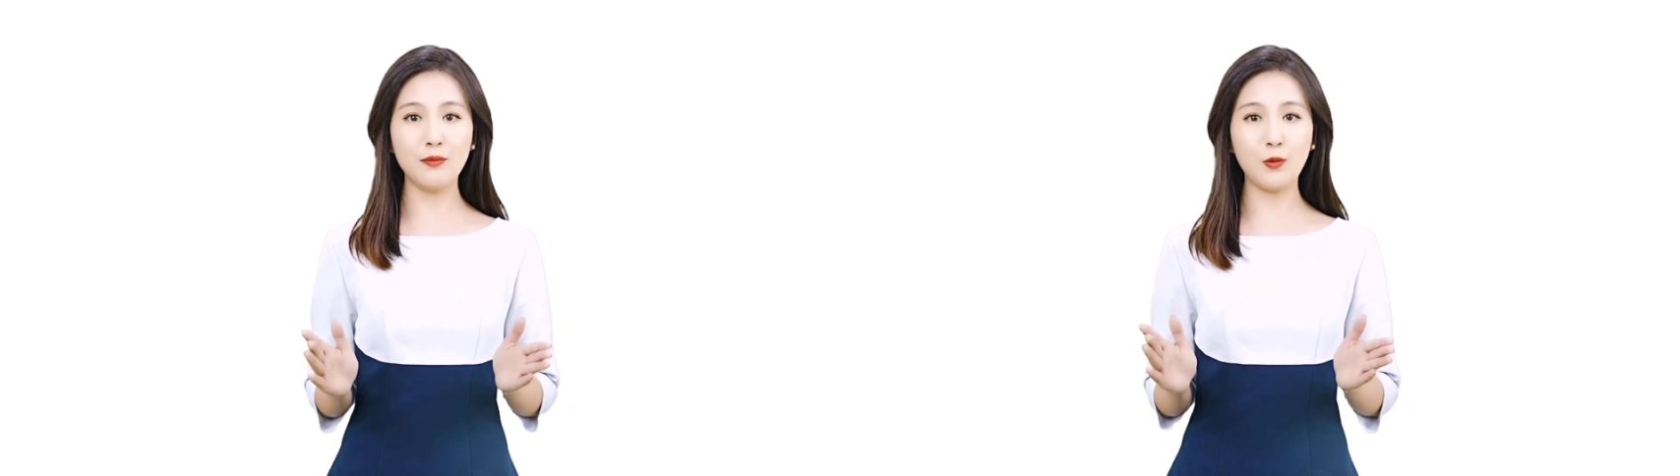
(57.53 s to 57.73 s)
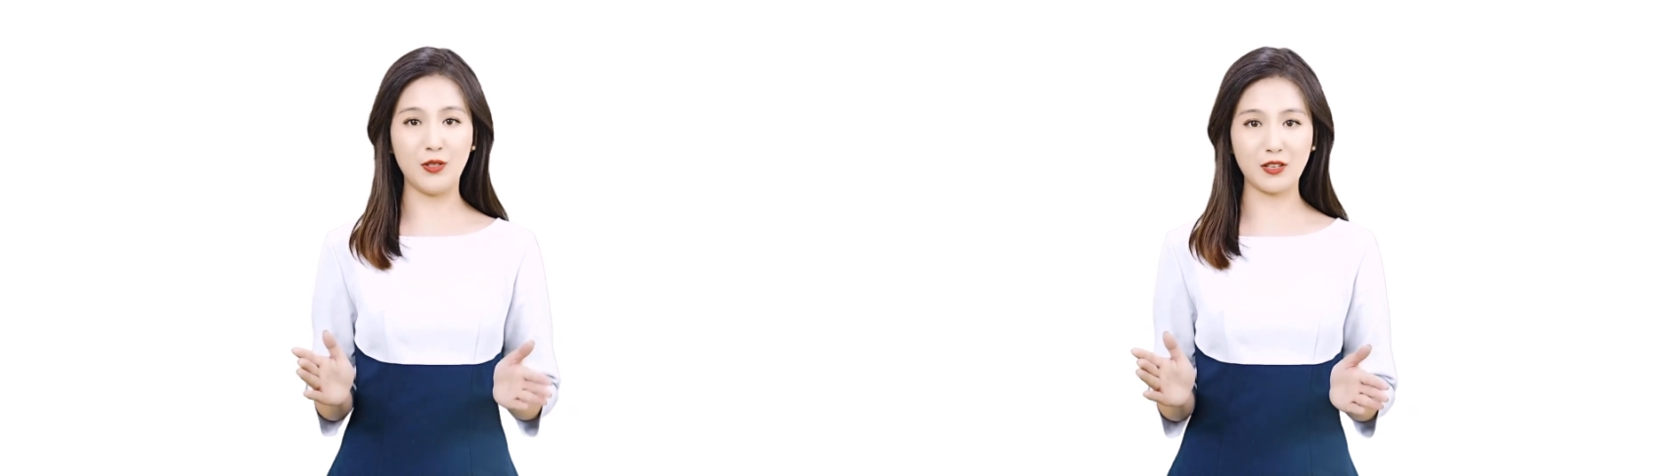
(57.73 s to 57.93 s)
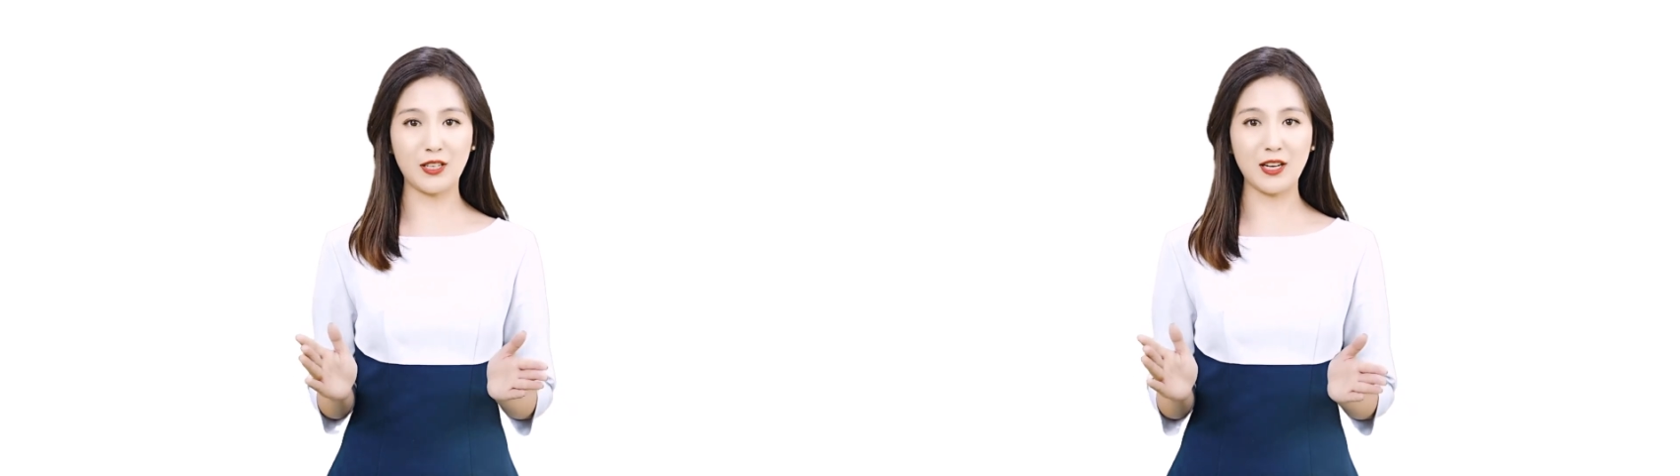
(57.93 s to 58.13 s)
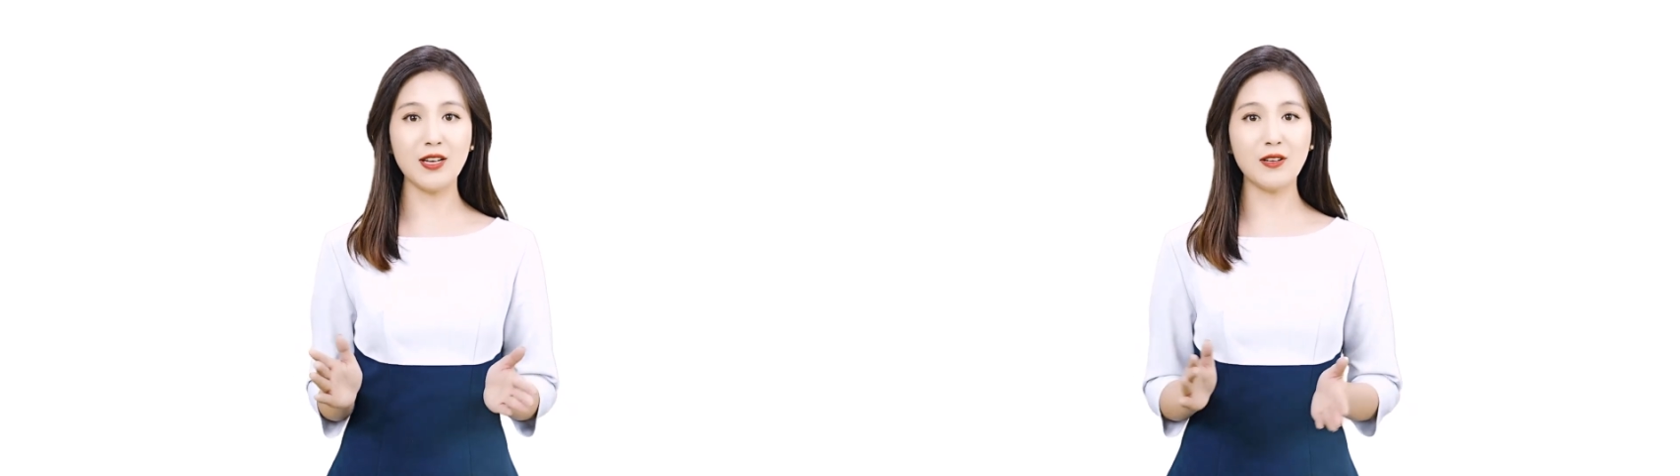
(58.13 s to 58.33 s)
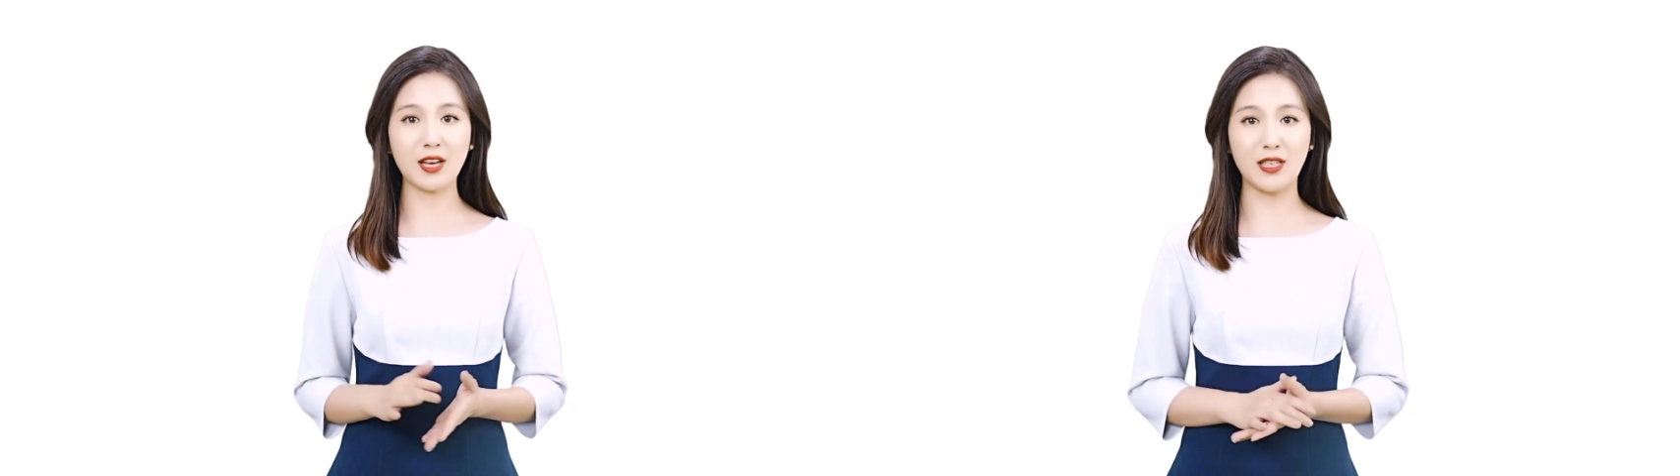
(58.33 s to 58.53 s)
with a
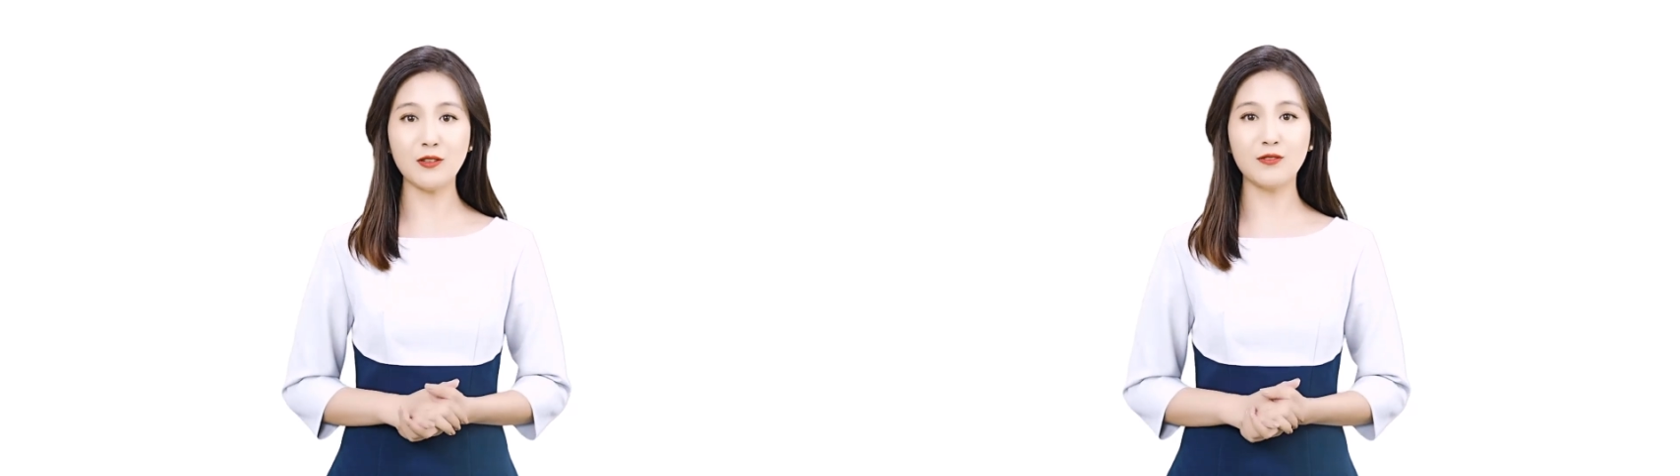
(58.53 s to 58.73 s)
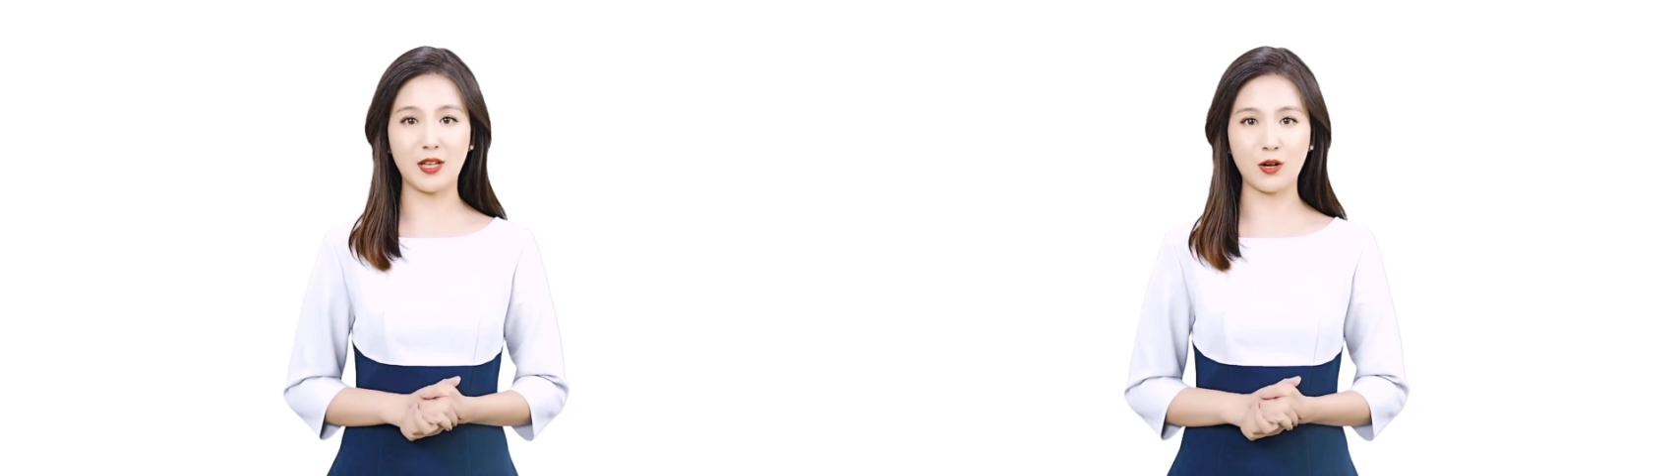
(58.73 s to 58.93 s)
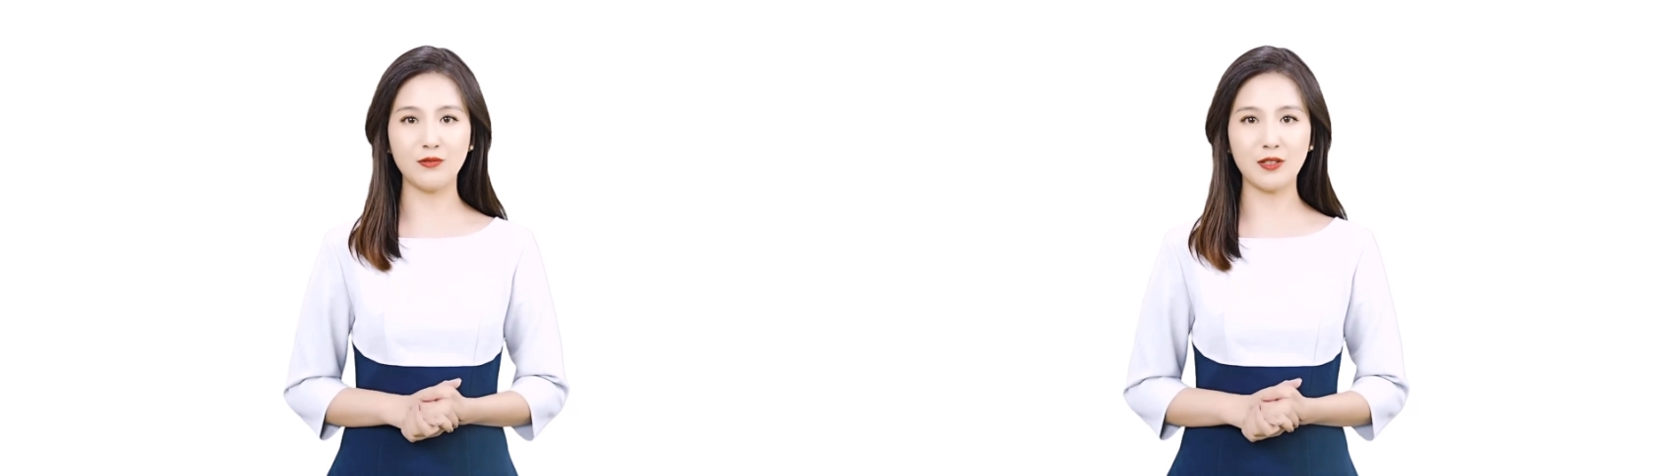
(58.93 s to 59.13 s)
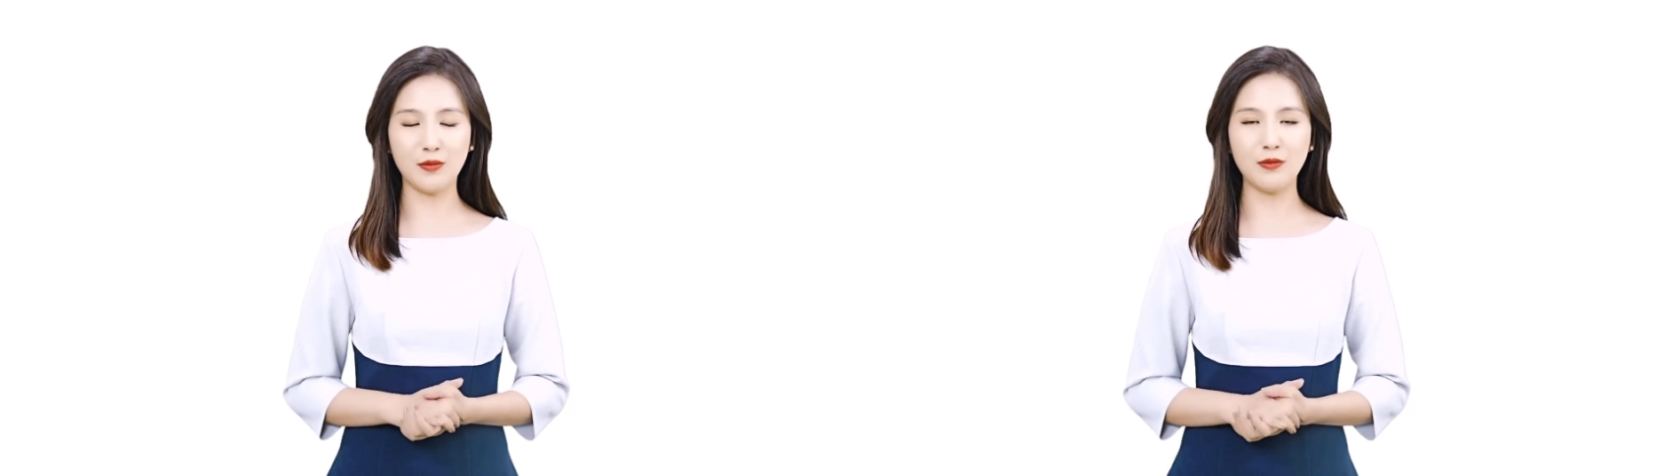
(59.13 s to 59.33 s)
clear nasal sound.